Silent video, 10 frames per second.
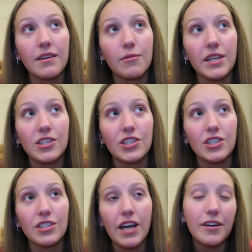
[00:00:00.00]

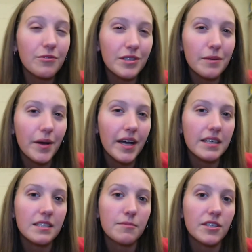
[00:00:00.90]
which I don't really
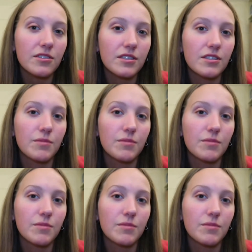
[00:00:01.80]
mind, especially